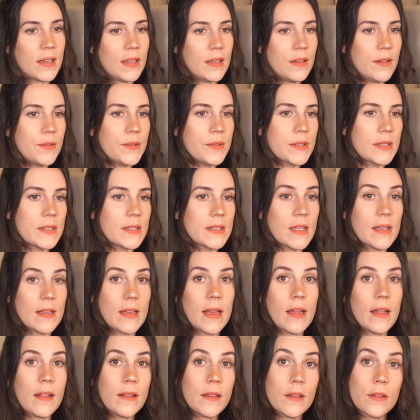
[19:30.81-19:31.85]
He uses the
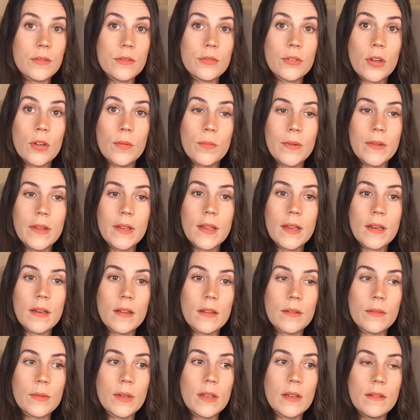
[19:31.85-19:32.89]
heliotrope.
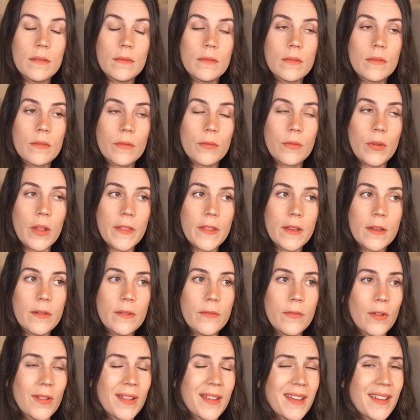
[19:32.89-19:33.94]
I think
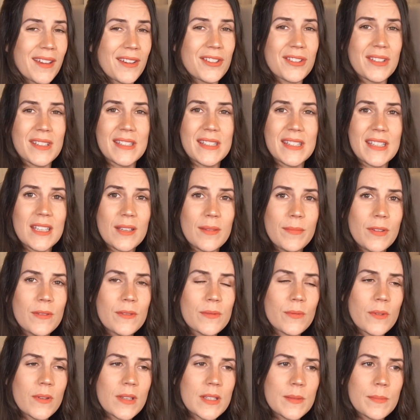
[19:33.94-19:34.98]
we've only actually seen him
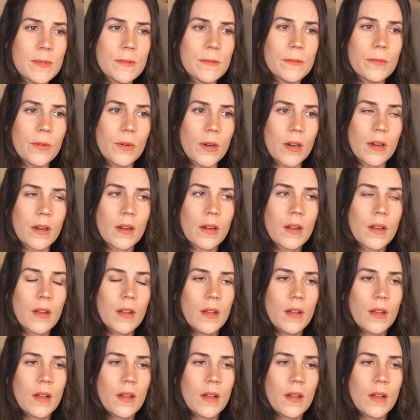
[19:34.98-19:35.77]
use once before.